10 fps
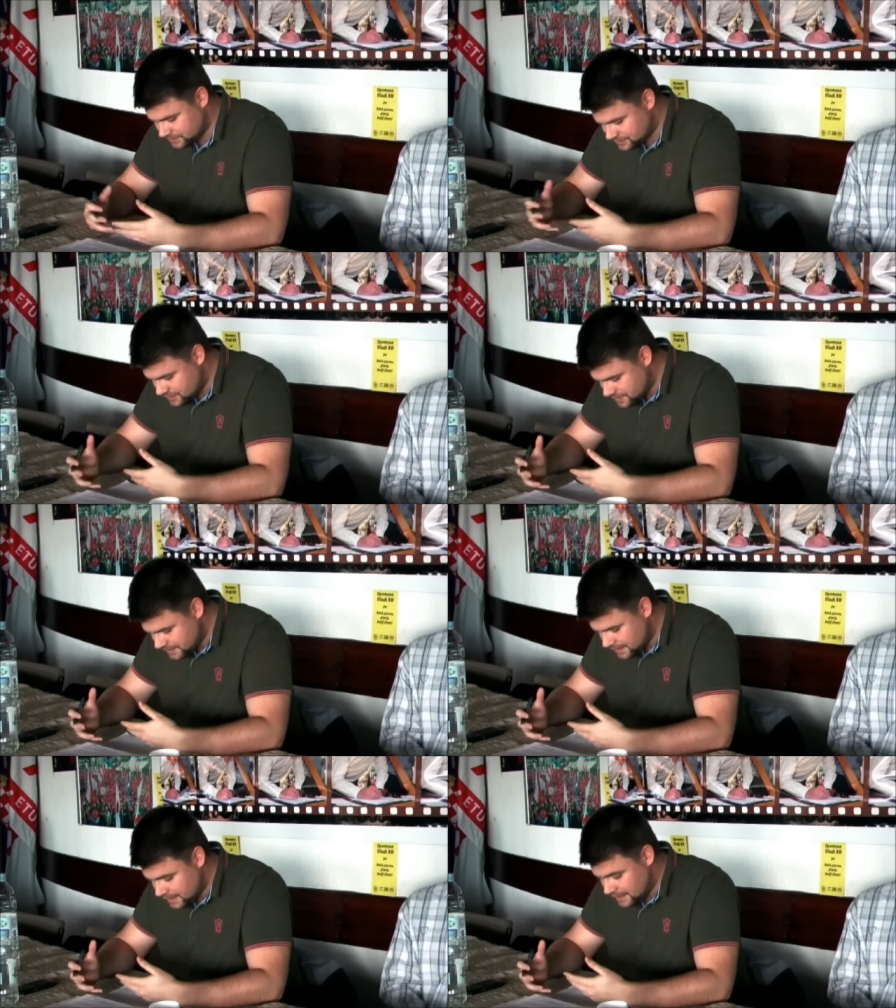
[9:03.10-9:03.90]
Postone,
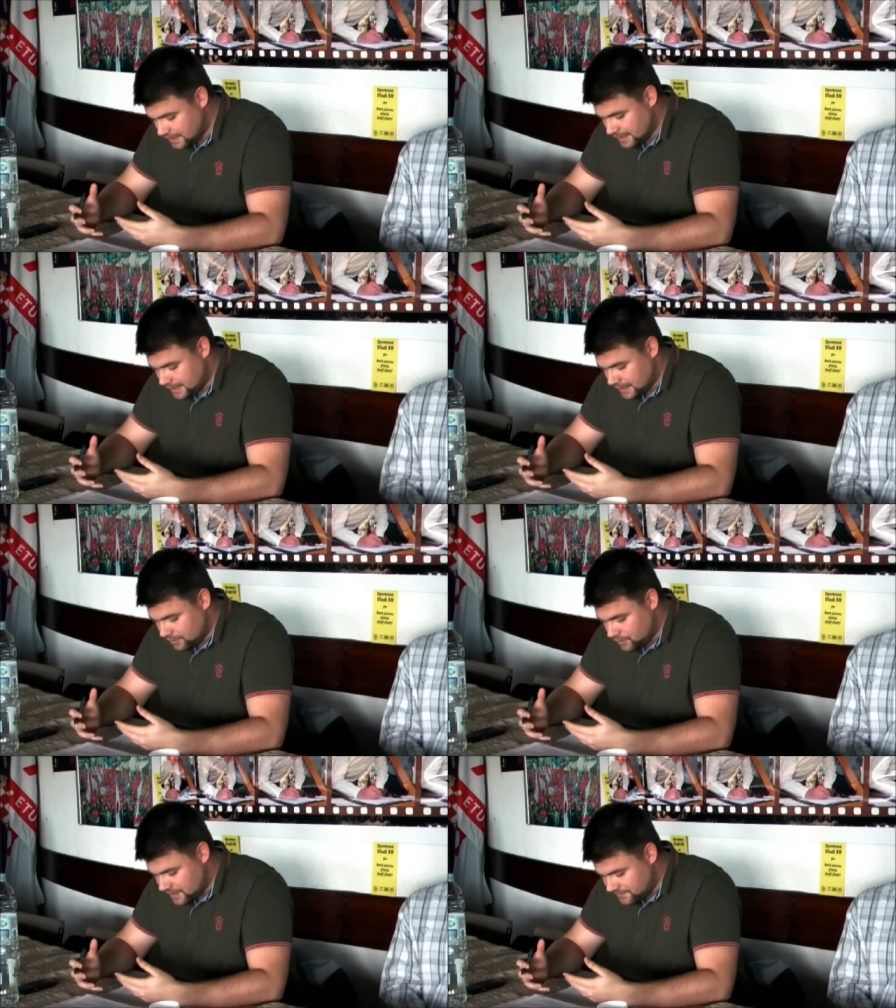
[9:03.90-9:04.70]

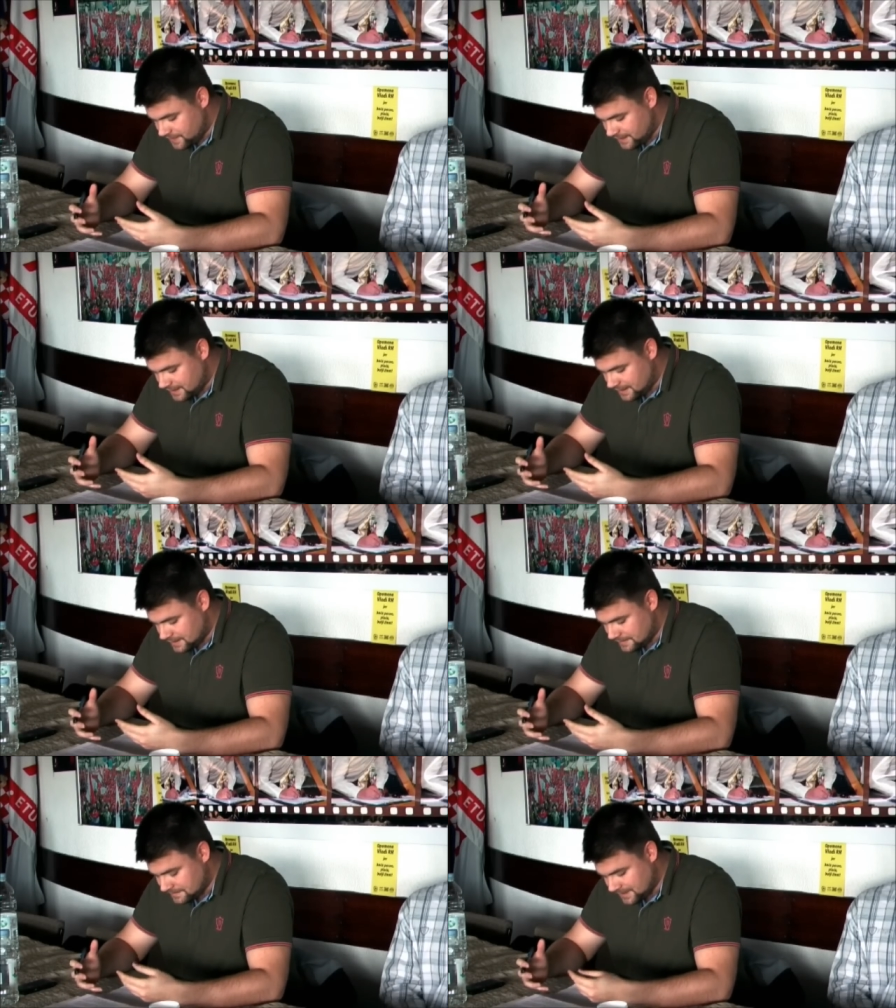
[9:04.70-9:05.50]
who I think uh,